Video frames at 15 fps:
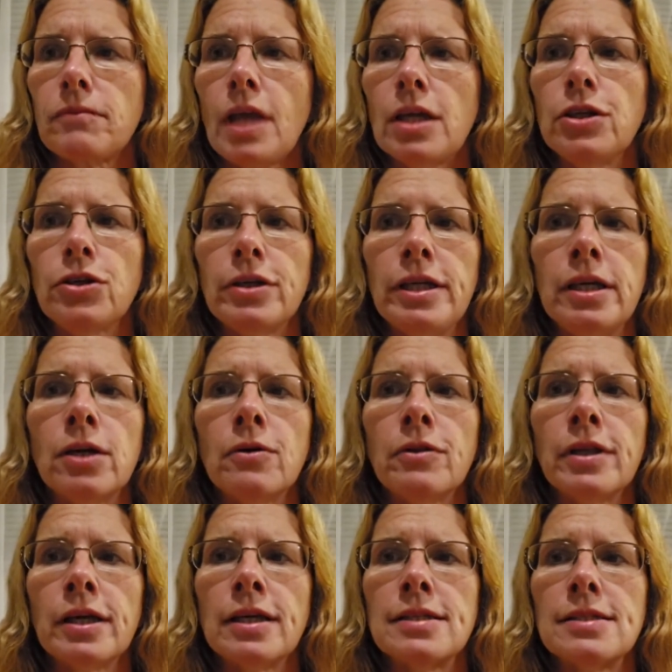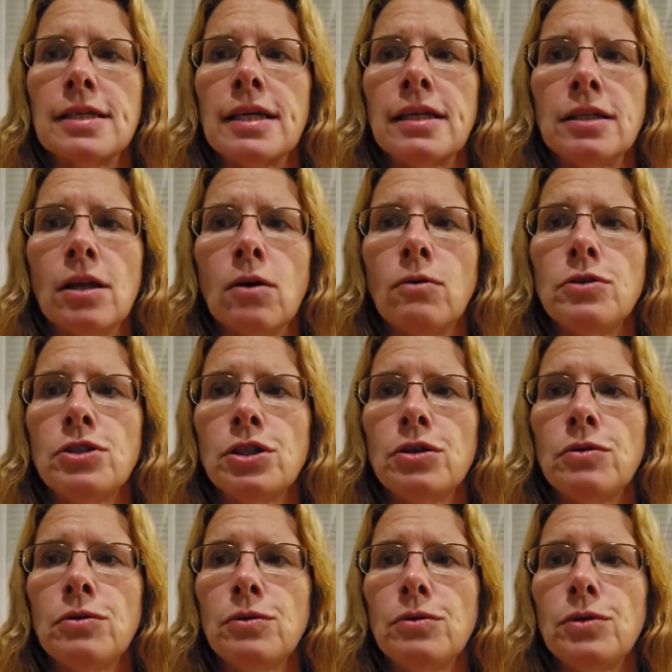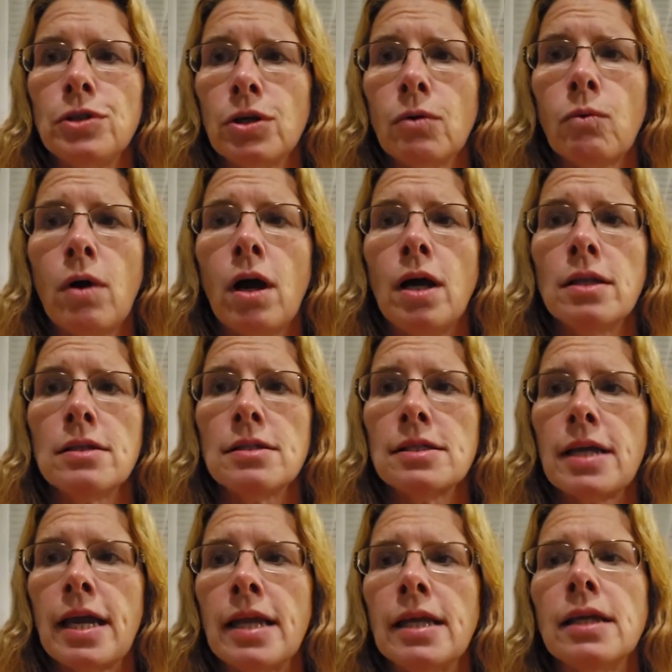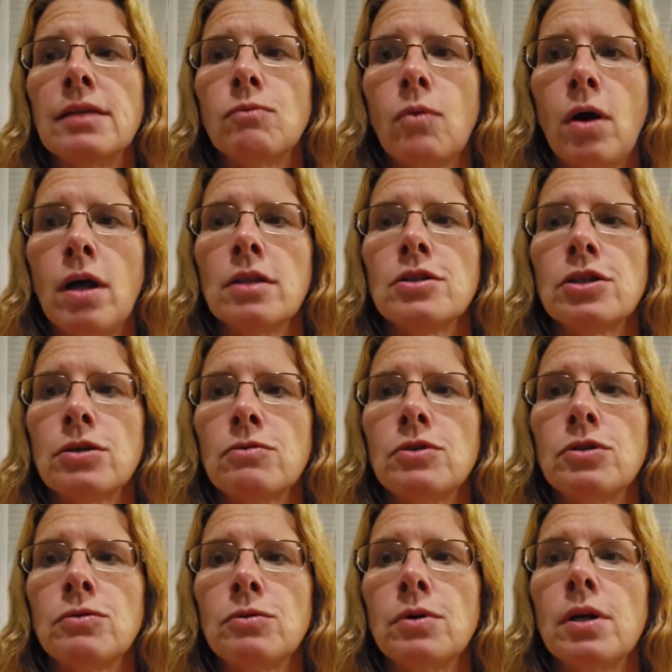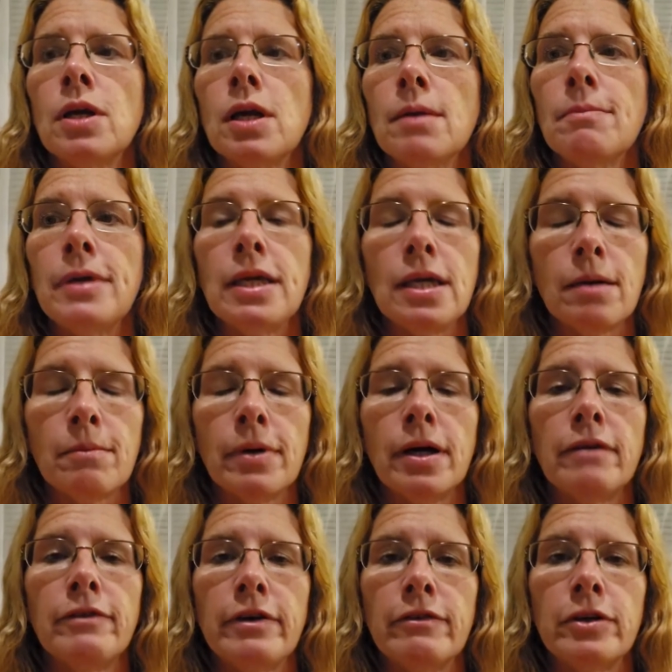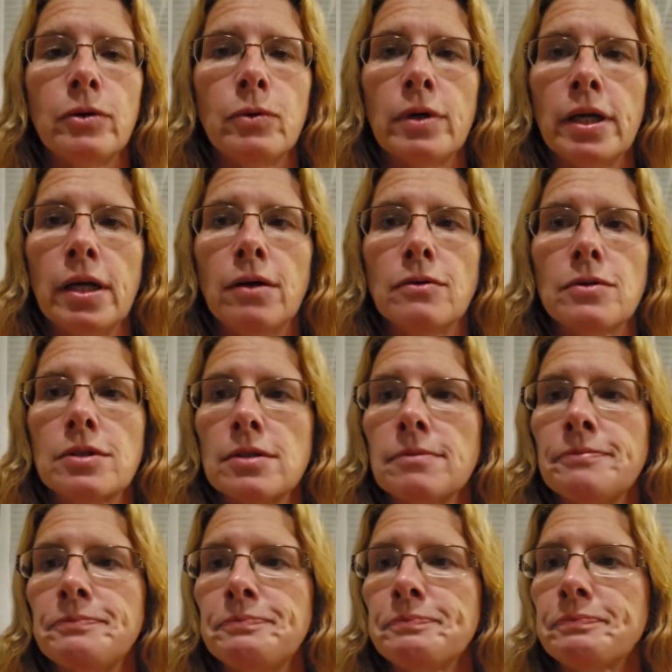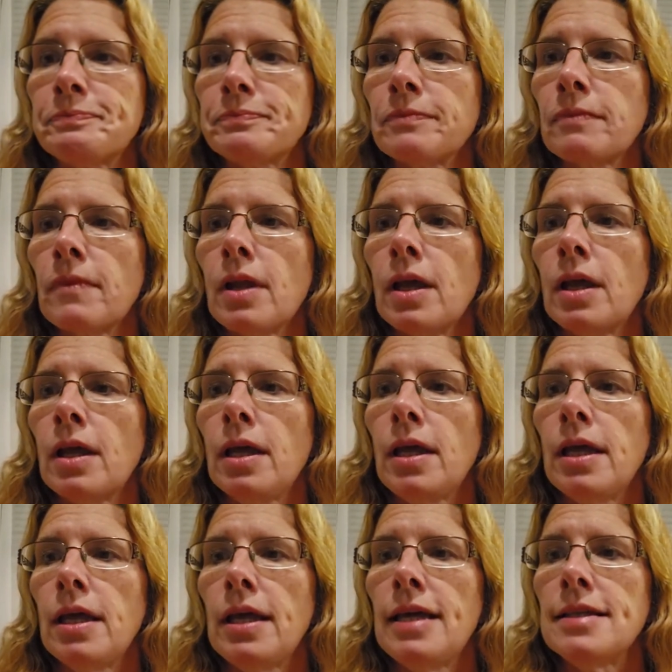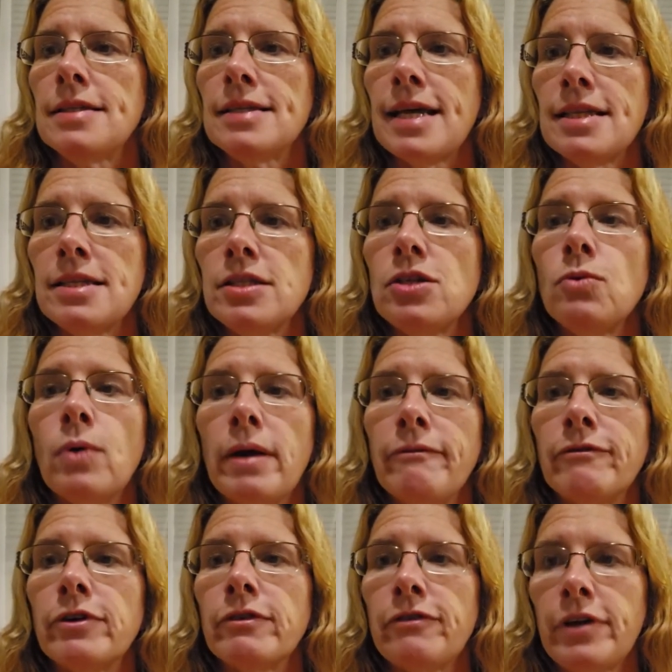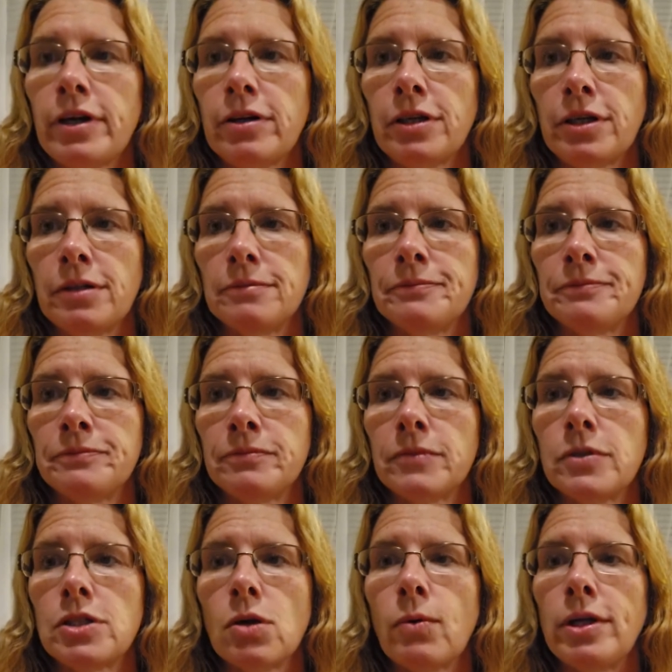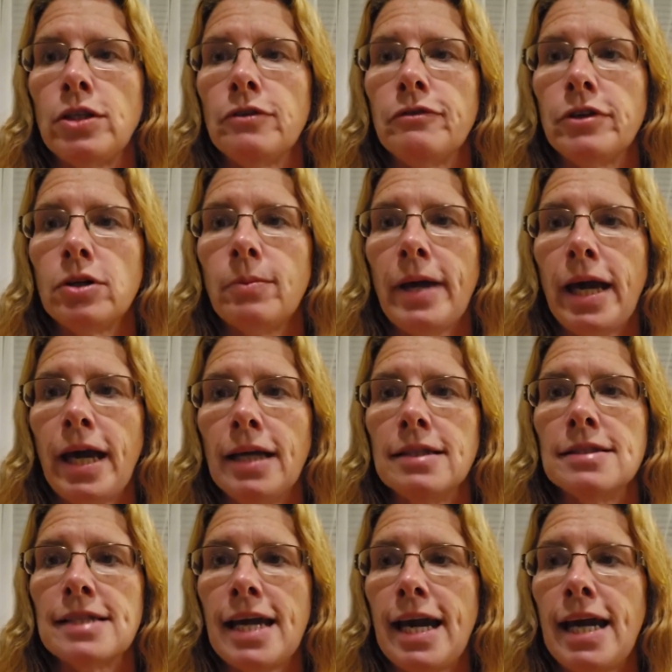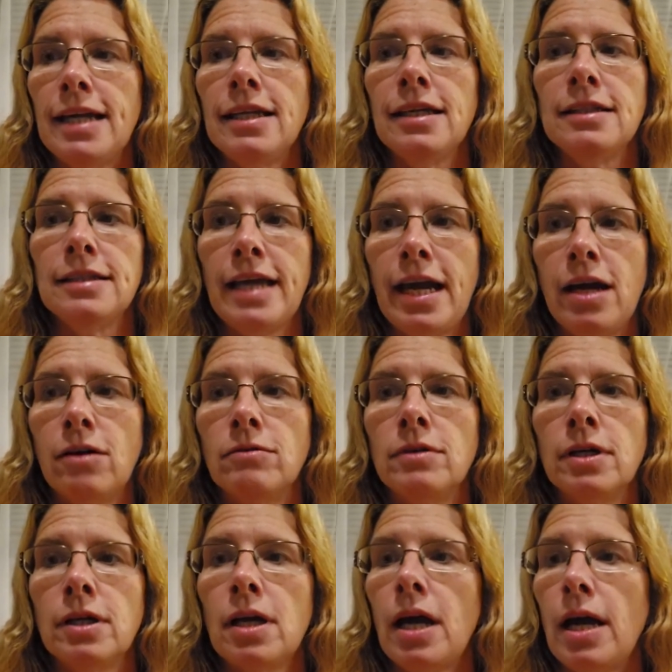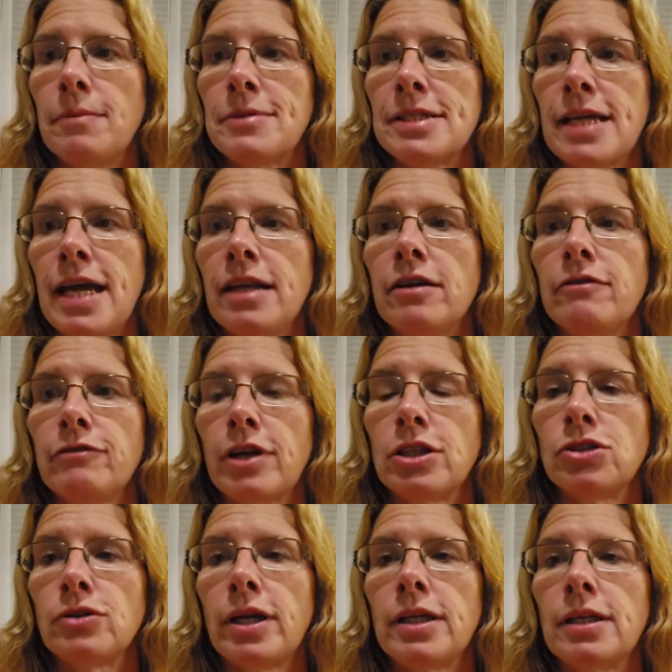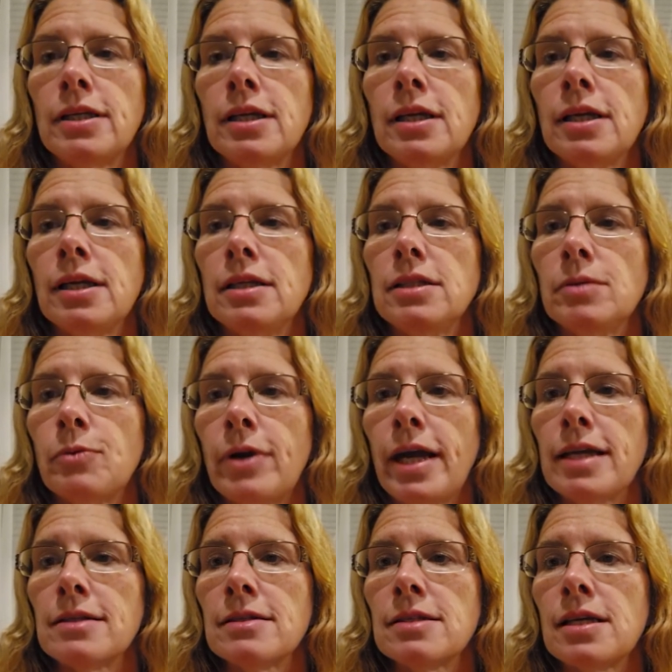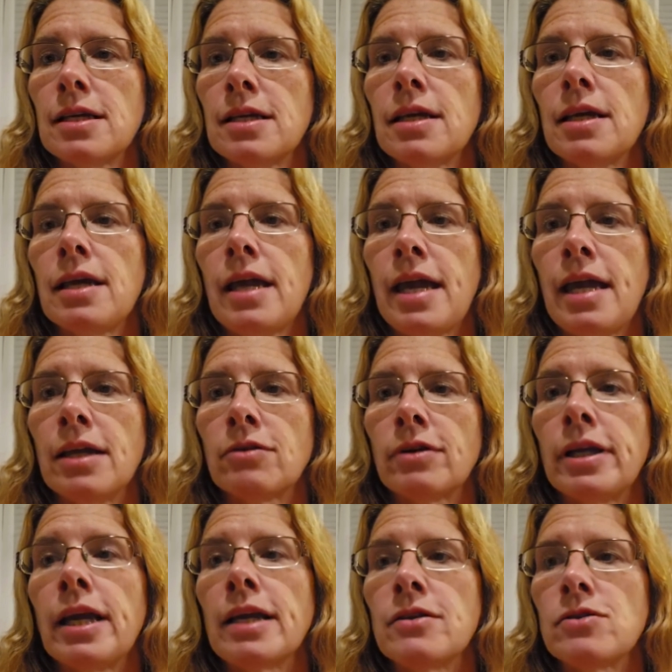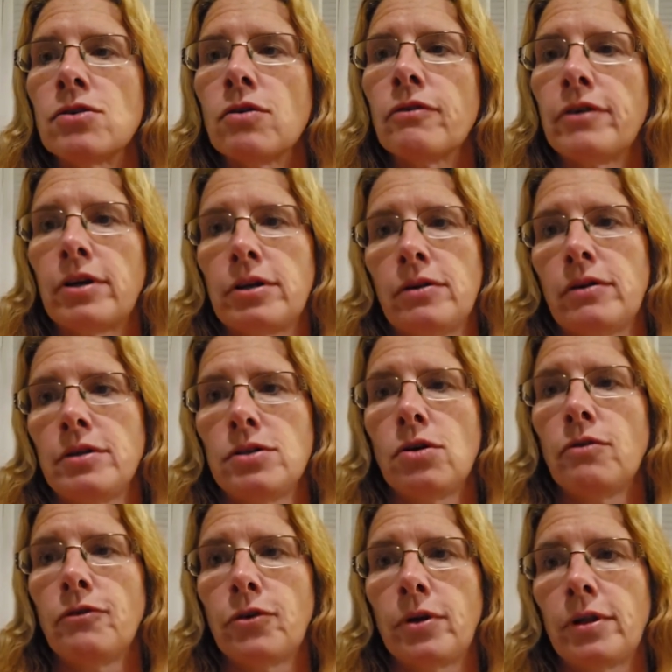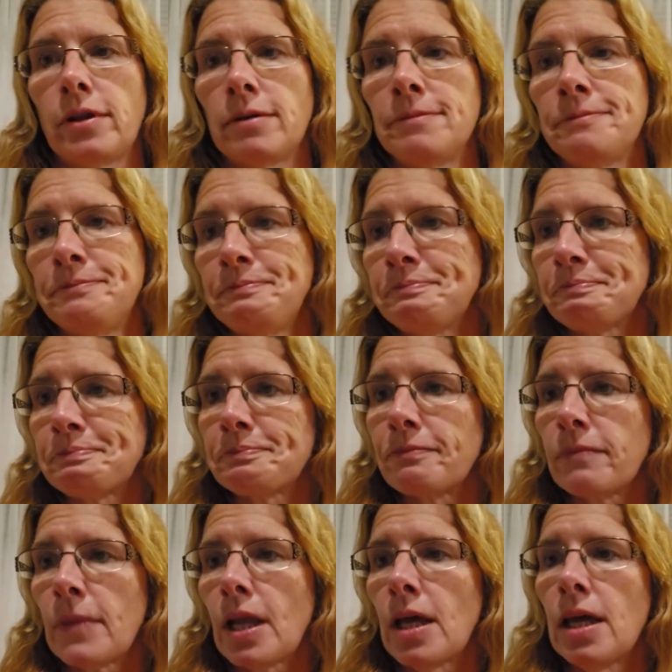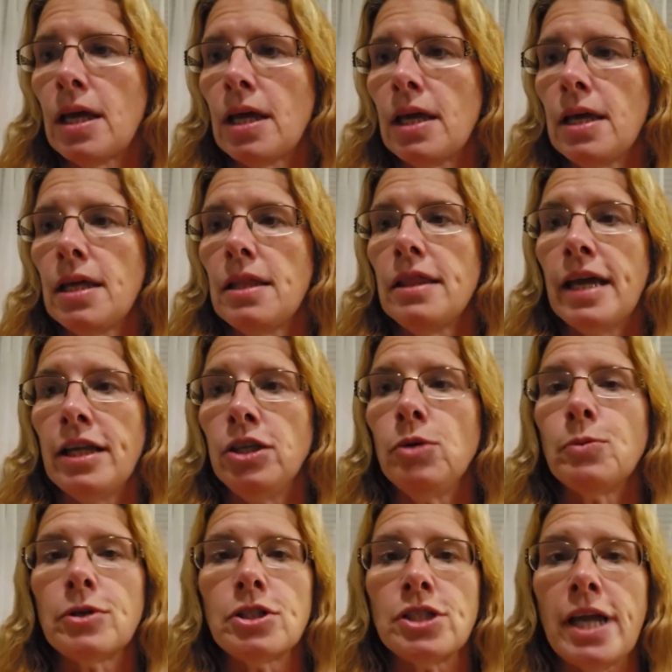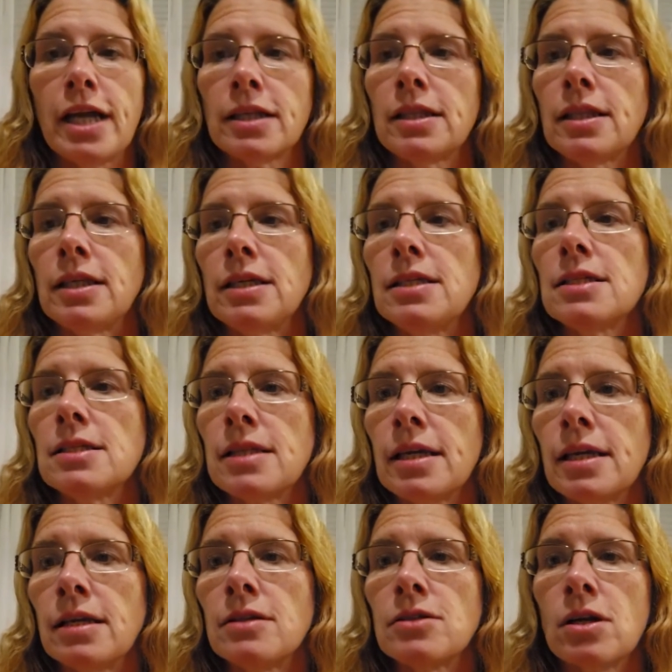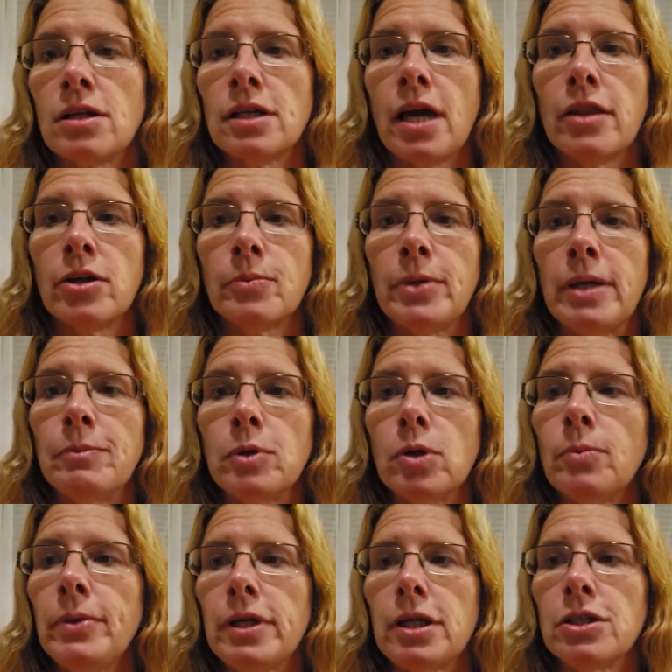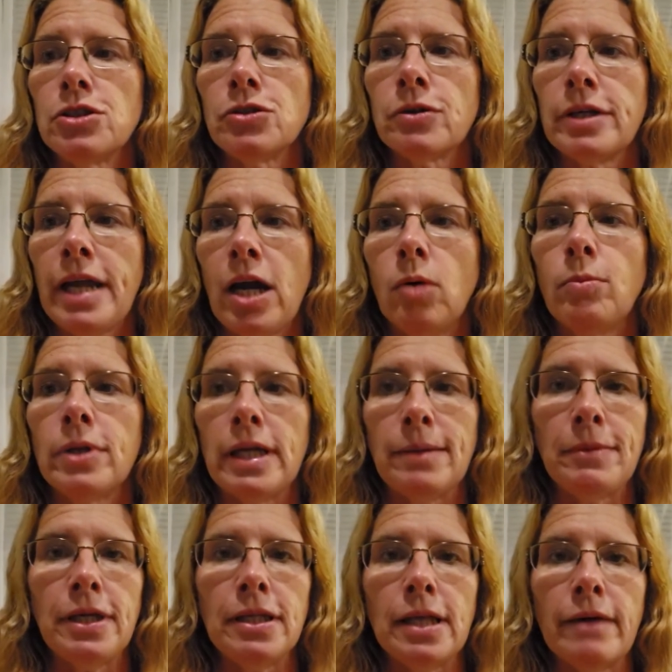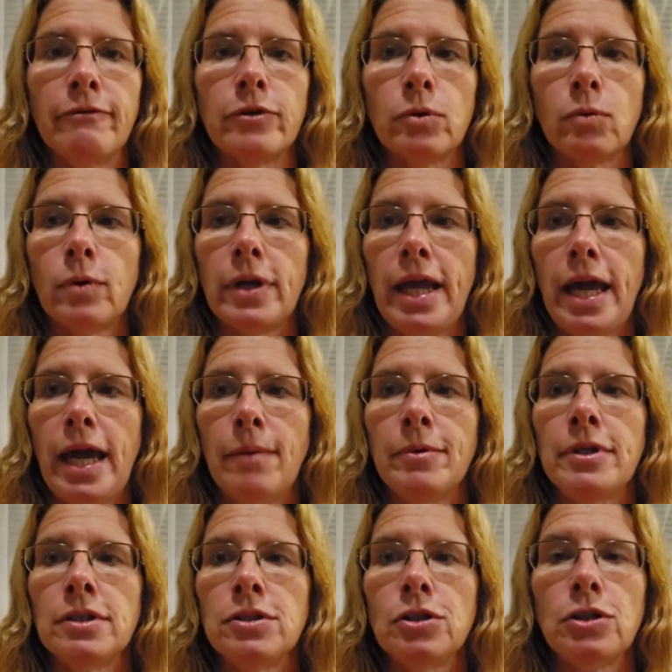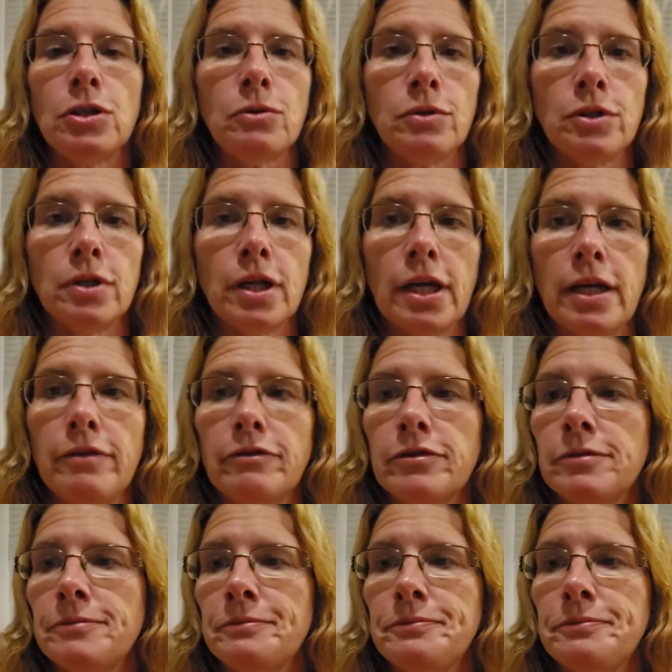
Your ego thinks it knows your wants, and it wants you to be above everyone else. It sets you up for failure. So when you feel bad, sad, down, upset, frustrated, depressed, angry, and so forth, then you project these things on other people because you're now blaming them for what happened to you in your life.